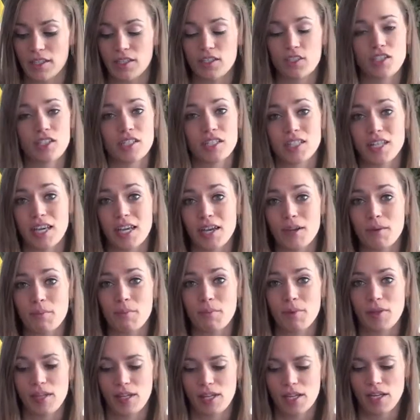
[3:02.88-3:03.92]
just like a
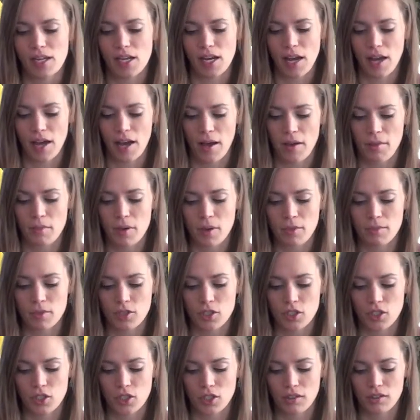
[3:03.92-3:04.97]
beet, I'm
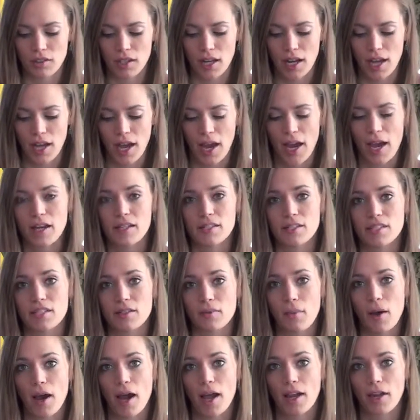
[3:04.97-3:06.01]
sure that it has
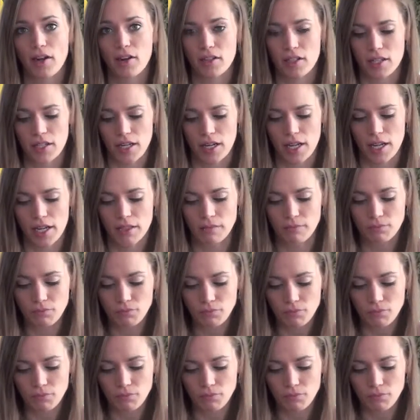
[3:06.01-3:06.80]
some iron in it,